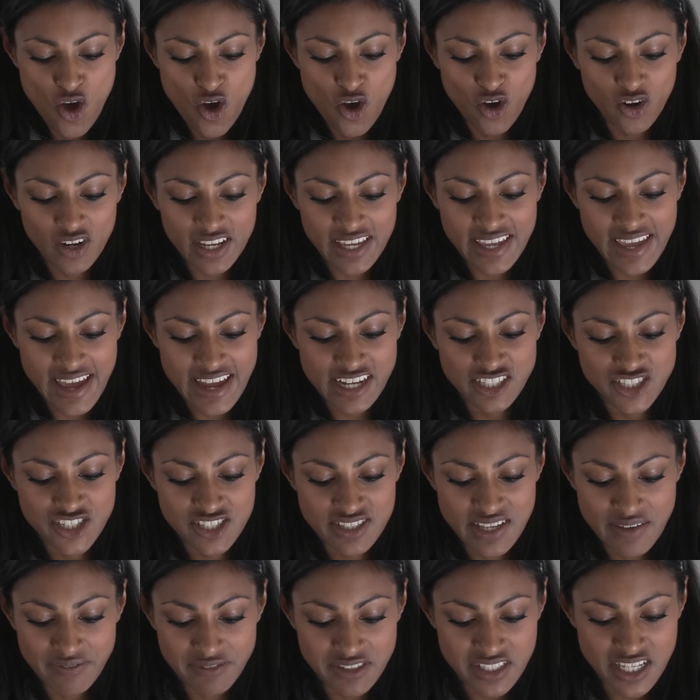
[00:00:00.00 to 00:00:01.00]
Holly, age
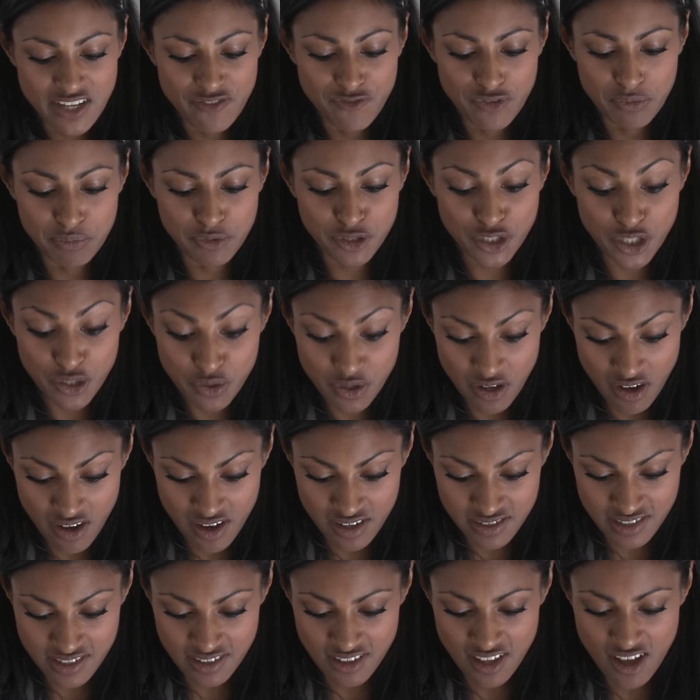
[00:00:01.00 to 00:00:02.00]
17, from
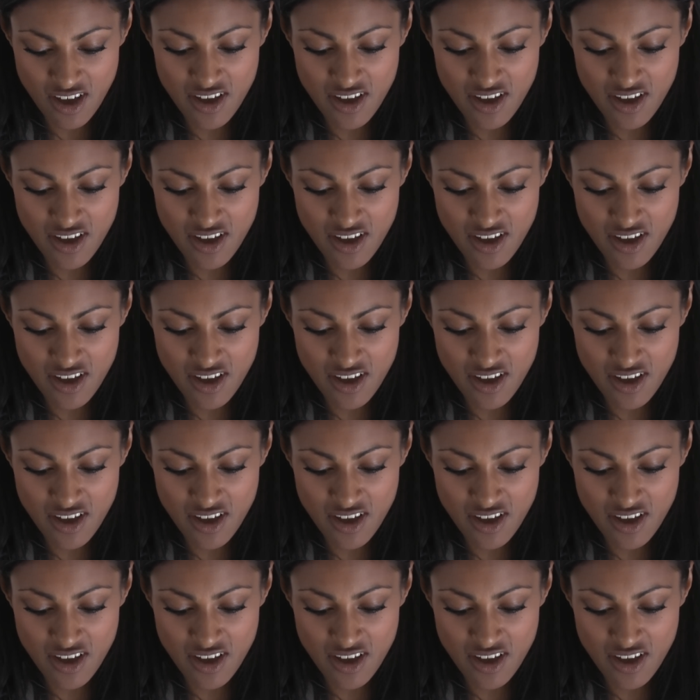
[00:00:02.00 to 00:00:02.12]
Newcastle,